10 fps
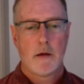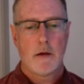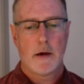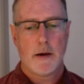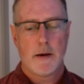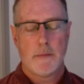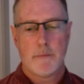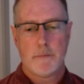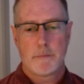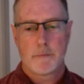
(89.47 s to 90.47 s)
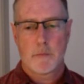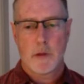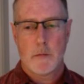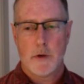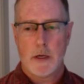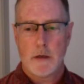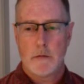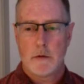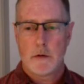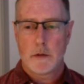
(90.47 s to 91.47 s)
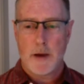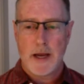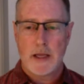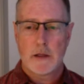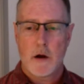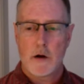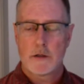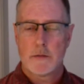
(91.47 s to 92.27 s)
But by and large,